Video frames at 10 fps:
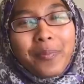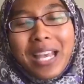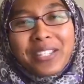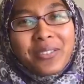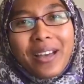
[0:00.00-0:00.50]

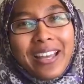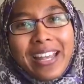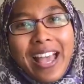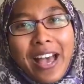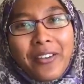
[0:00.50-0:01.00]
That's your
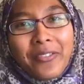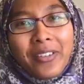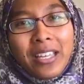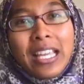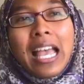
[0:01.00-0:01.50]
other half.
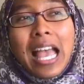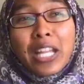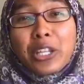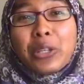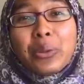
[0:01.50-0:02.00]

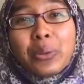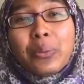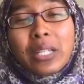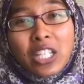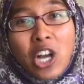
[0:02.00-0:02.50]
And you
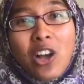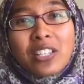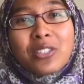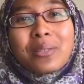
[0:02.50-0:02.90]
will cause